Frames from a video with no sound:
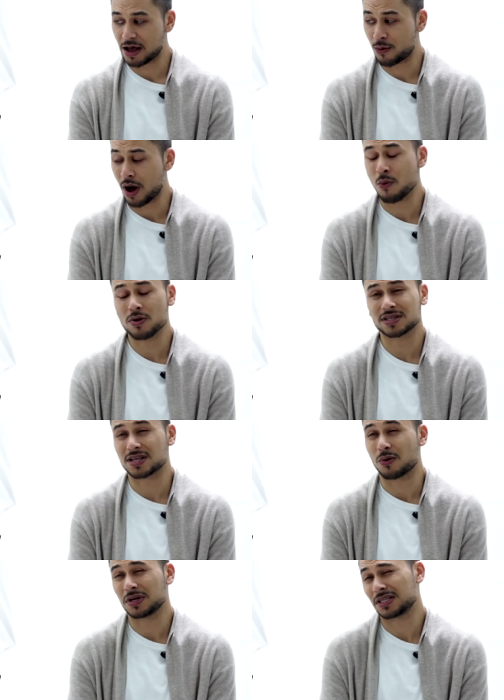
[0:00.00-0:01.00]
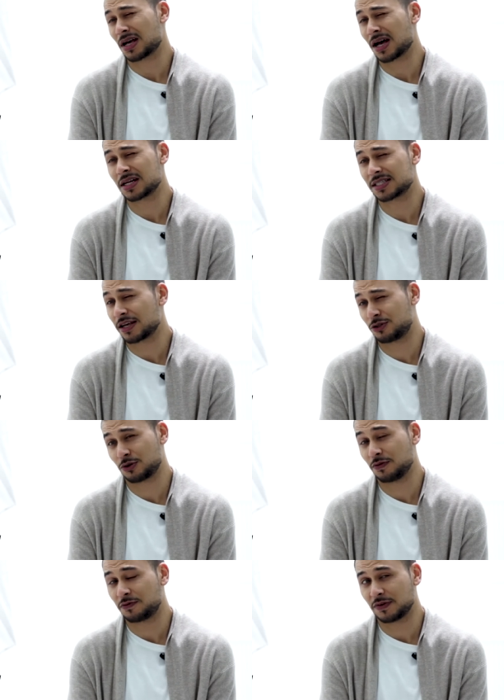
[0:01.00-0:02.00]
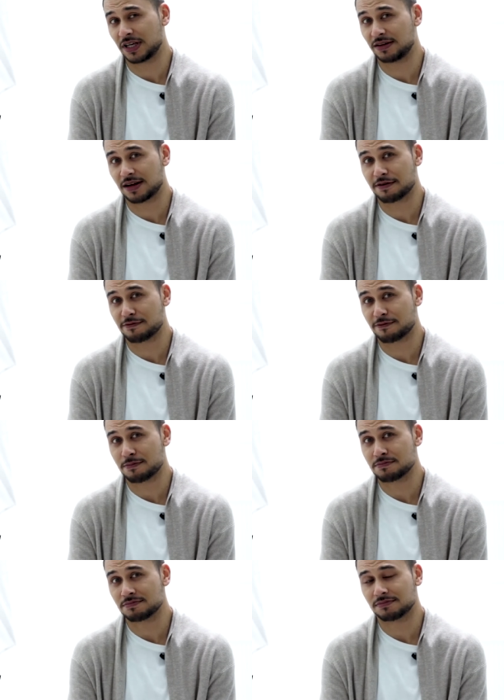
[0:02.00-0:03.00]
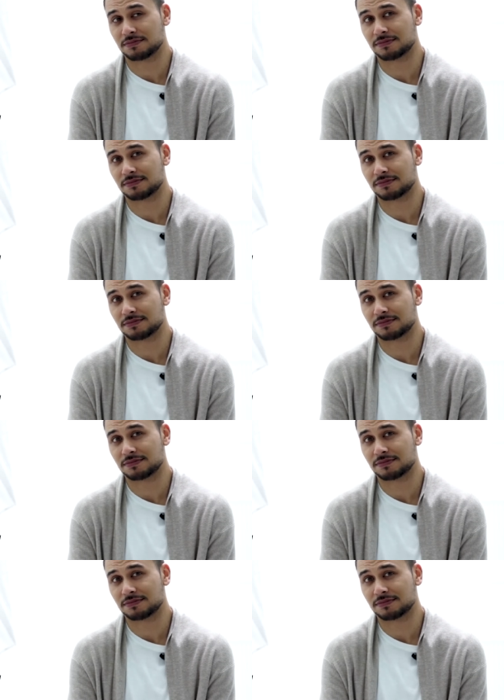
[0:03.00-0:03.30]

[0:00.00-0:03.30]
I want to. I want to kind of say truthfully, like from,